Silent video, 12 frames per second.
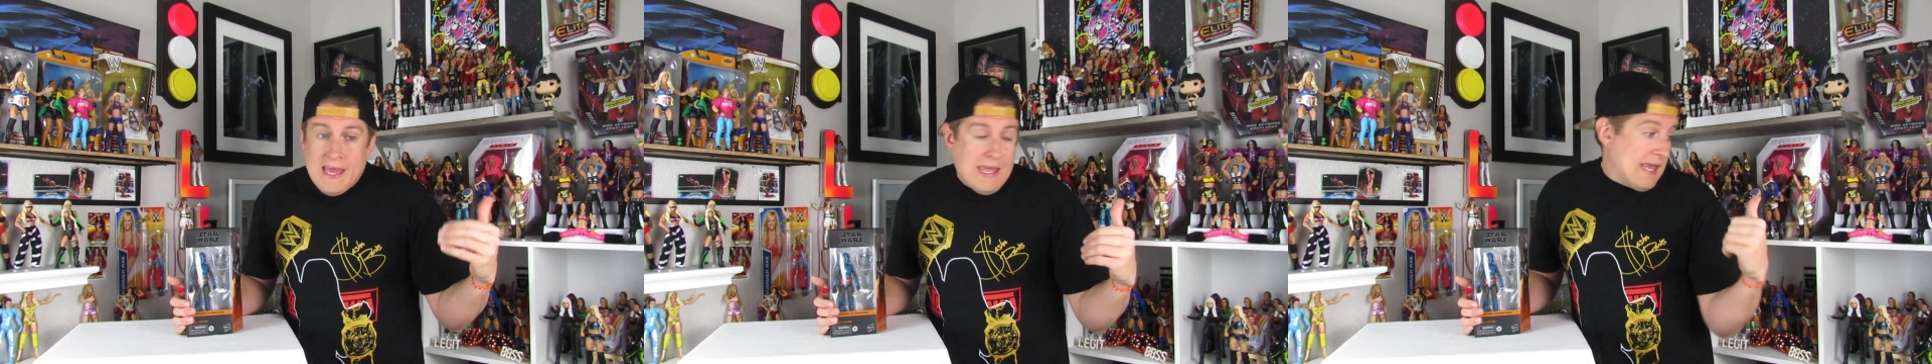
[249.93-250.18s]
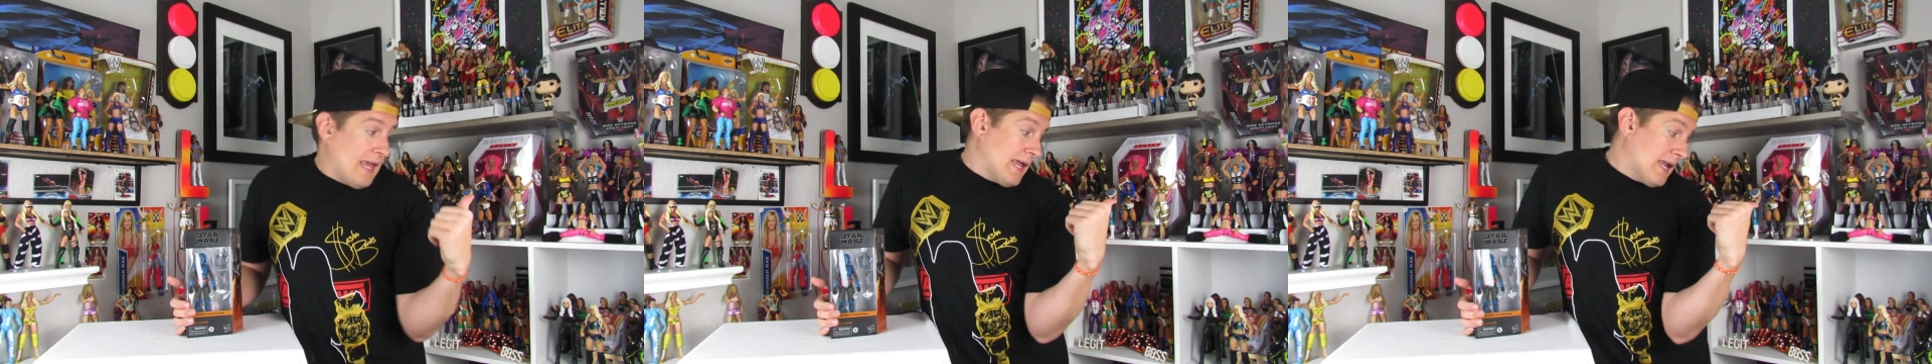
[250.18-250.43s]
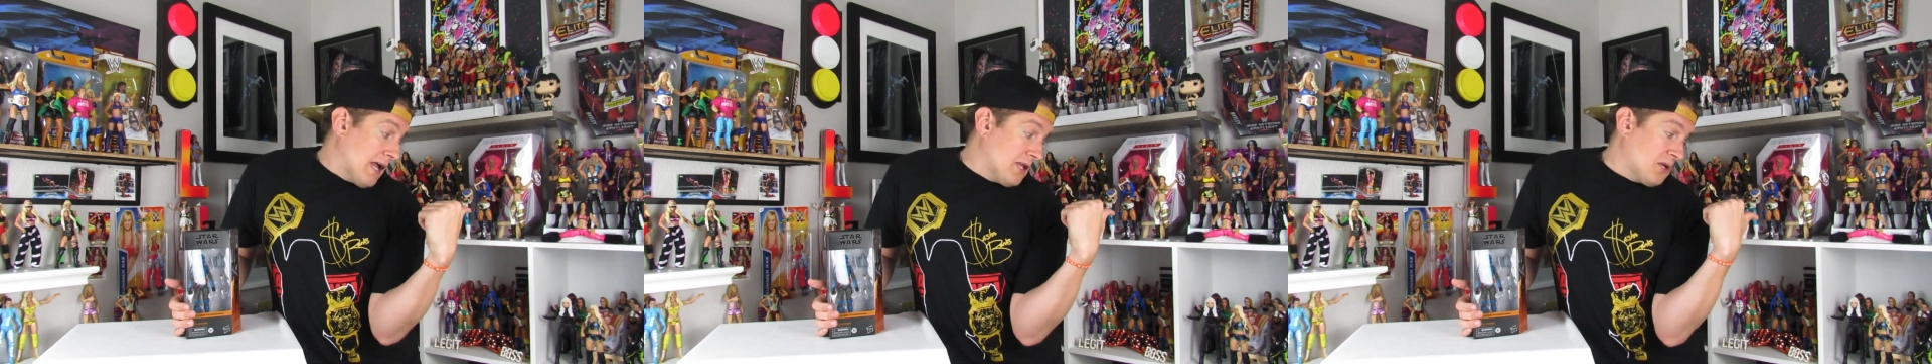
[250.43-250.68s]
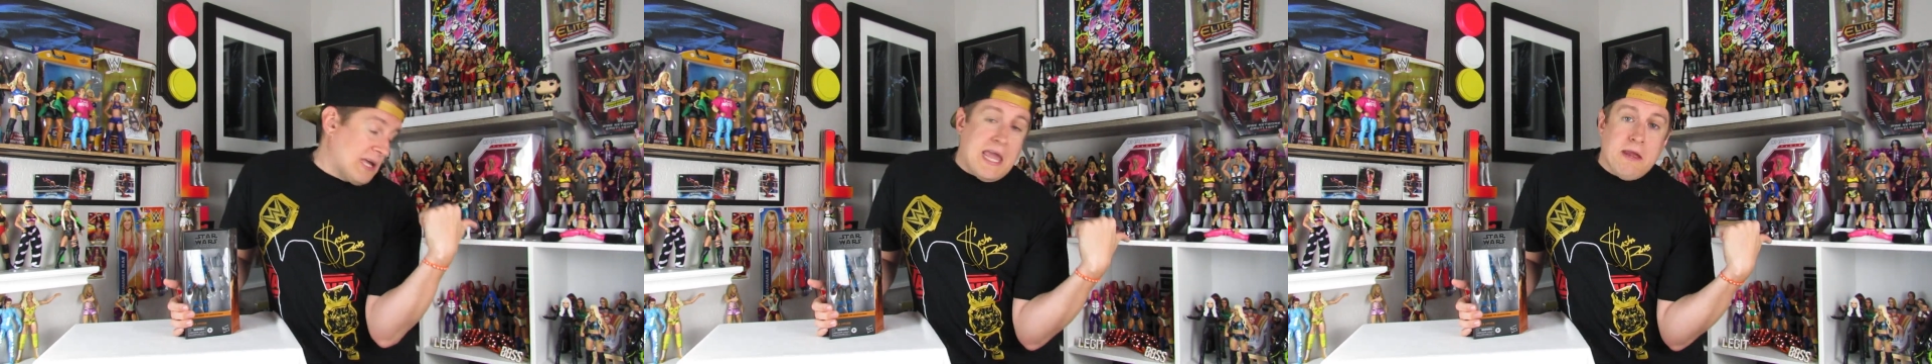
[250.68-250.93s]
and you
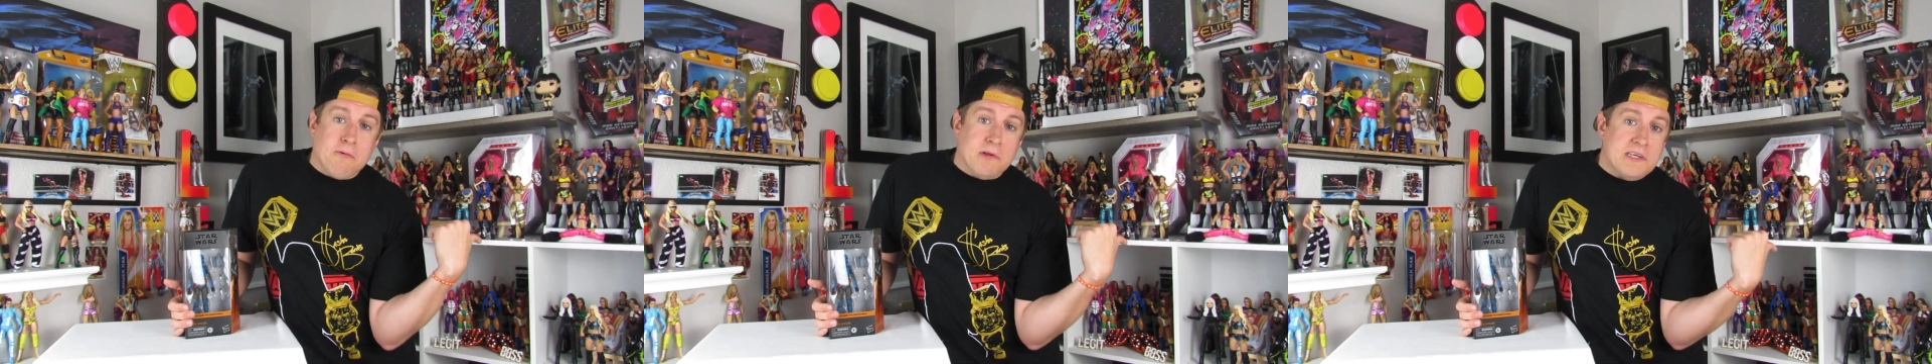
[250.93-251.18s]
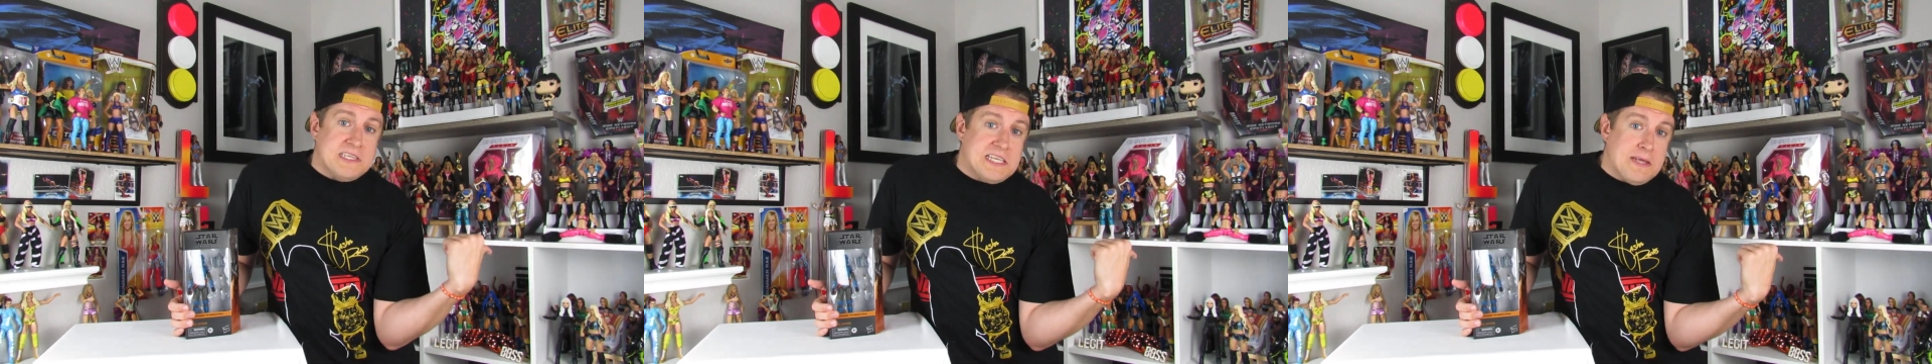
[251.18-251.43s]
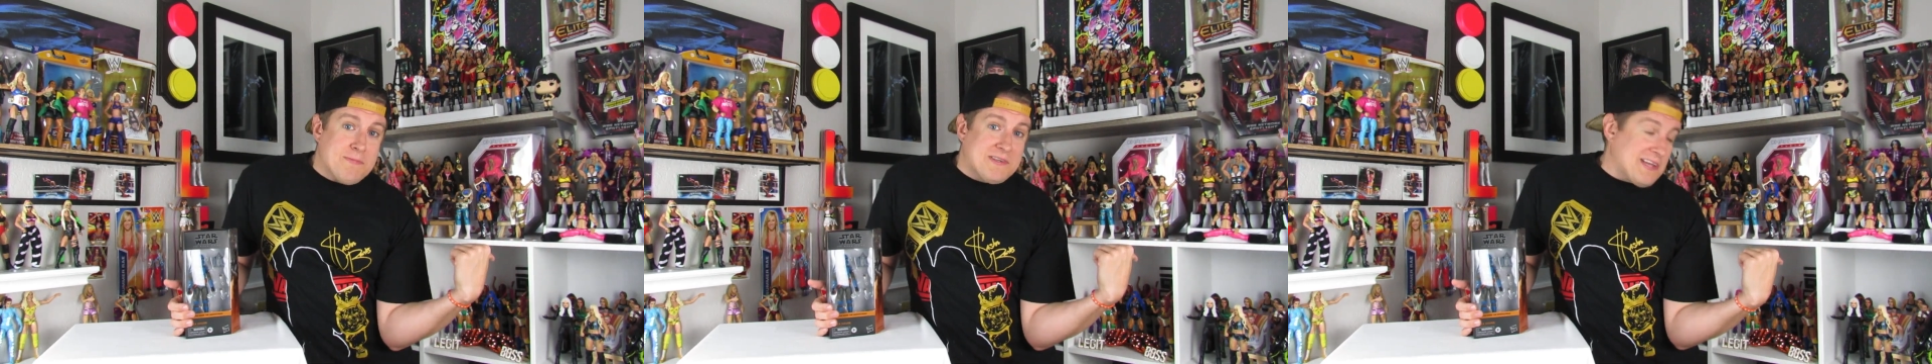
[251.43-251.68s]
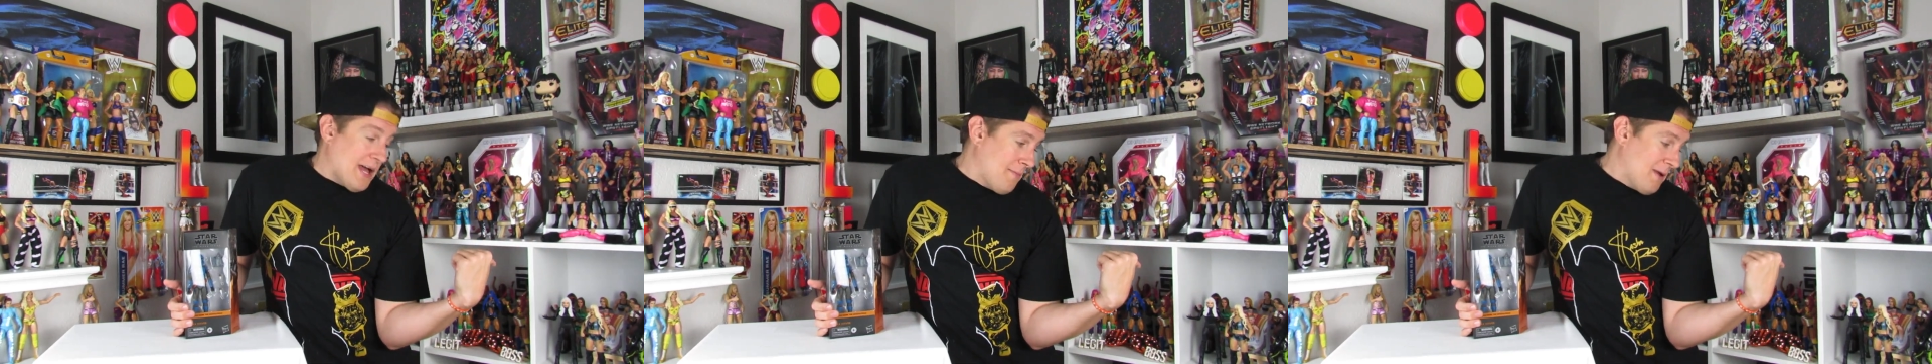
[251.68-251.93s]
can't really see
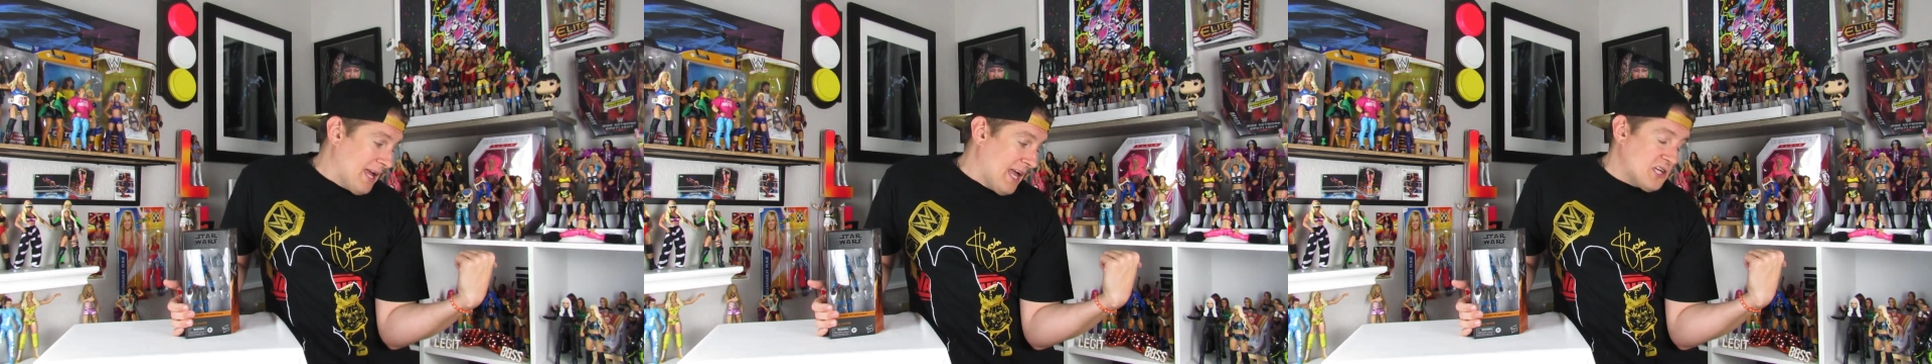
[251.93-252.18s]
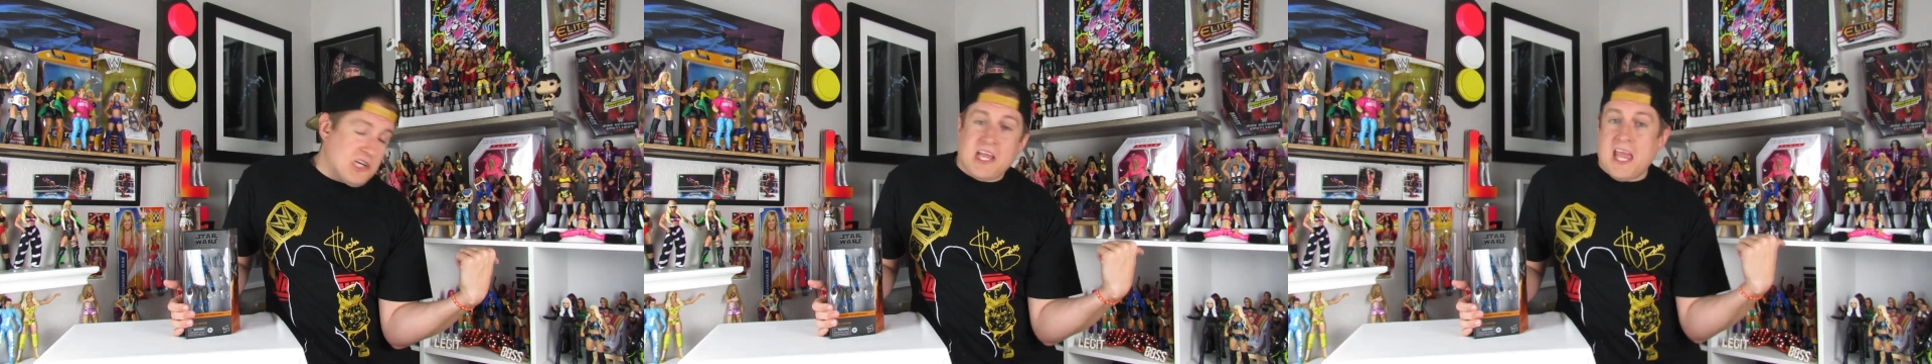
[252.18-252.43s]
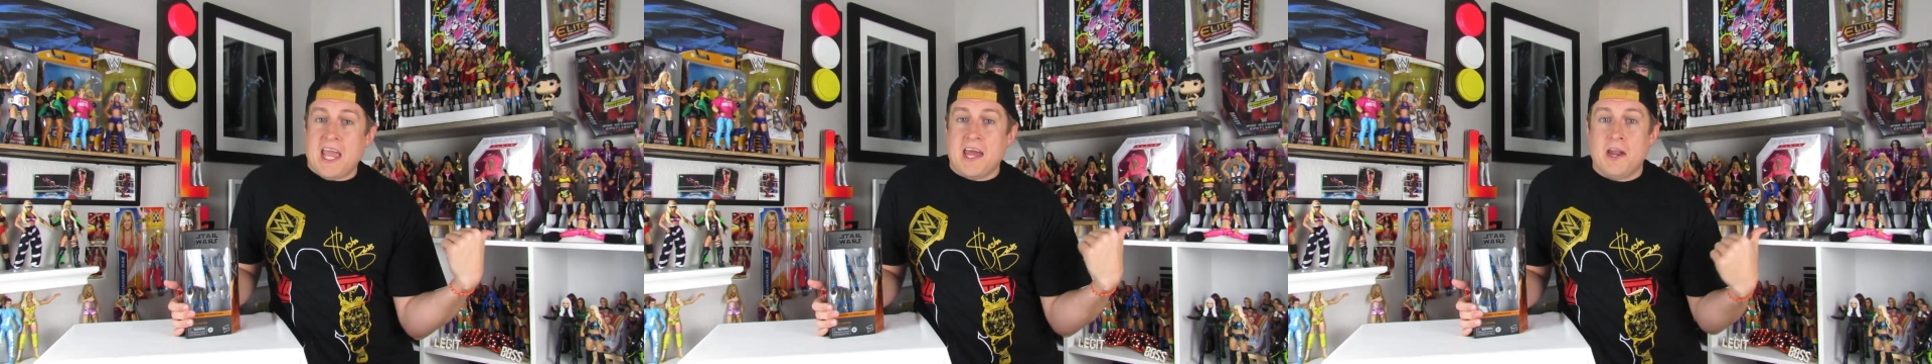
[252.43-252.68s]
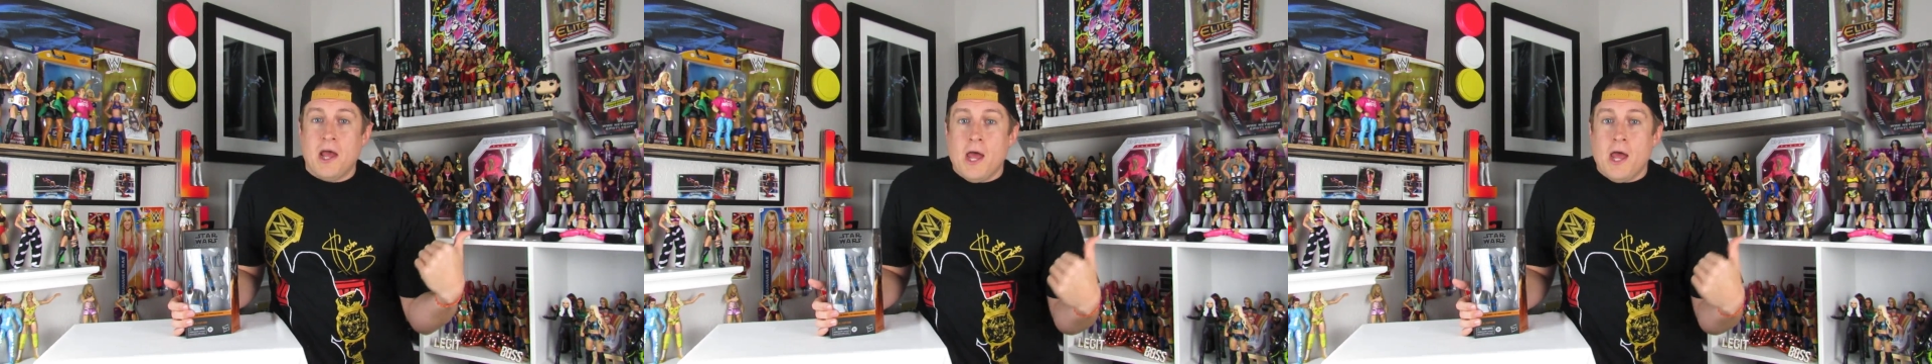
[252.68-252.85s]
beside me, I guess you can,